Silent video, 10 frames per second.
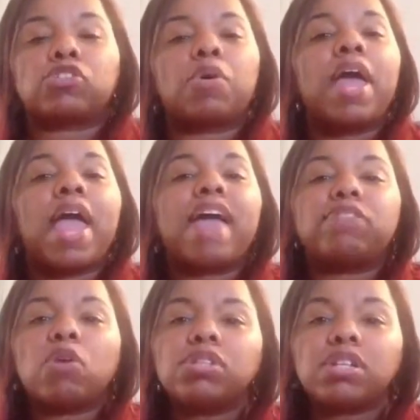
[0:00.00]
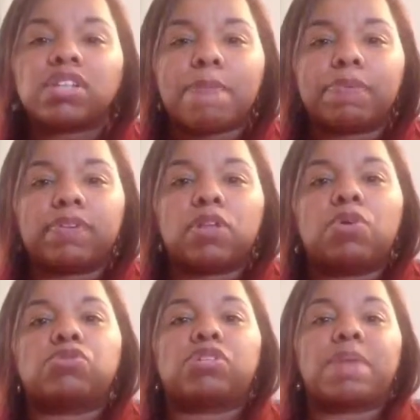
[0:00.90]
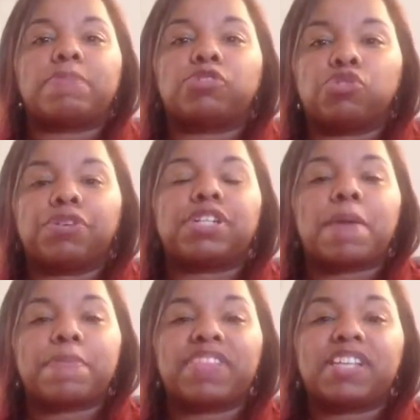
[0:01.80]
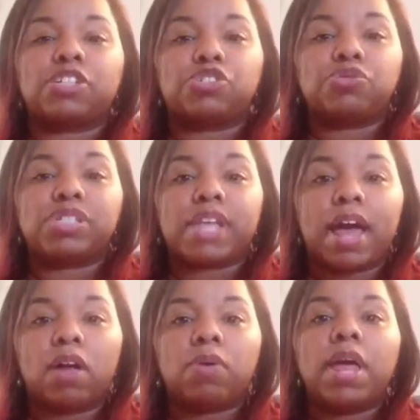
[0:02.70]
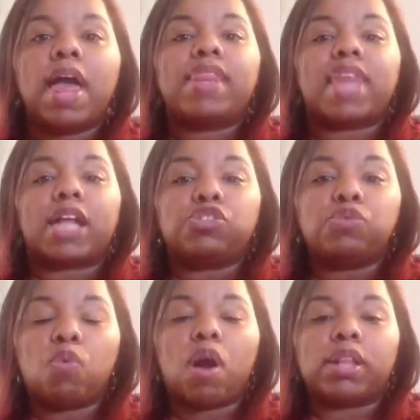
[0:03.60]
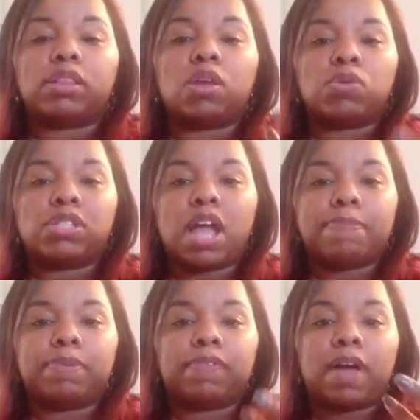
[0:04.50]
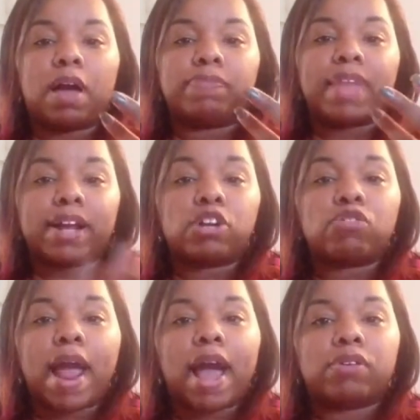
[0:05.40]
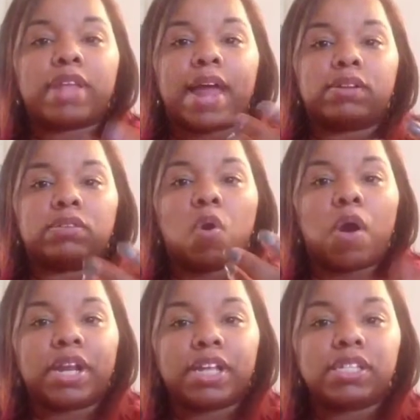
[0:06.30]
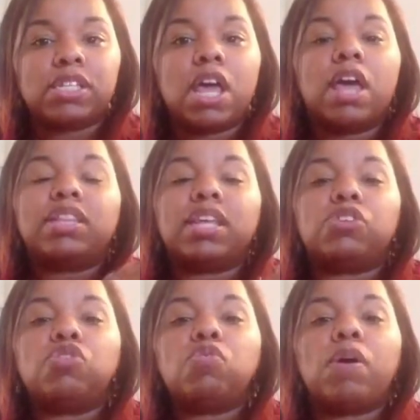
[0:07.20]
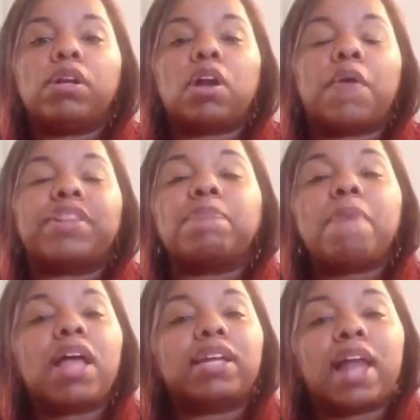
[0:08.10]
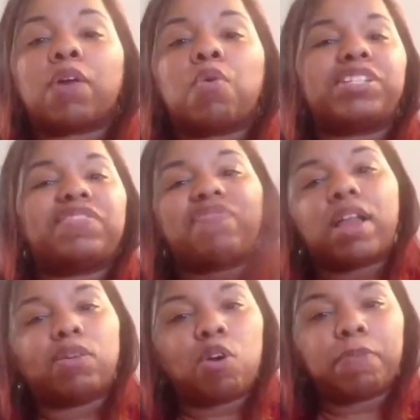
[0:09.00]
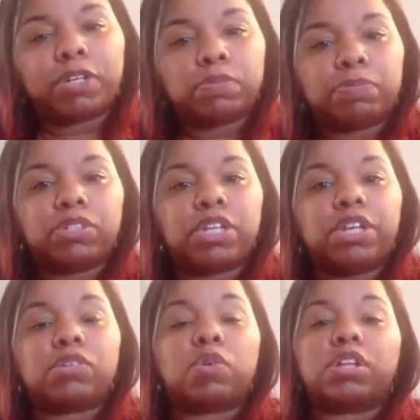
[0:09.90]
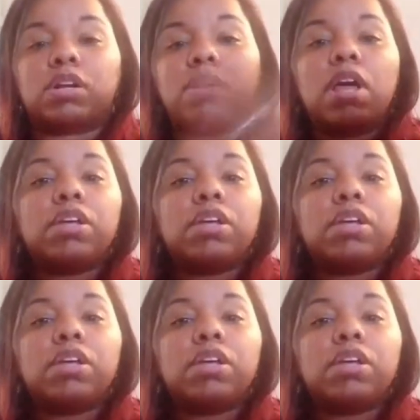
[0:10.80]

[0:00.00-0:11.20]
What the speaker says: So if those are the type of clothes or type of jewelry, type of things that you sell, that you want those type of, that crowd, that audience, then you want to go, and they're probably not going to follow a whole bunch of boutiques, or they're,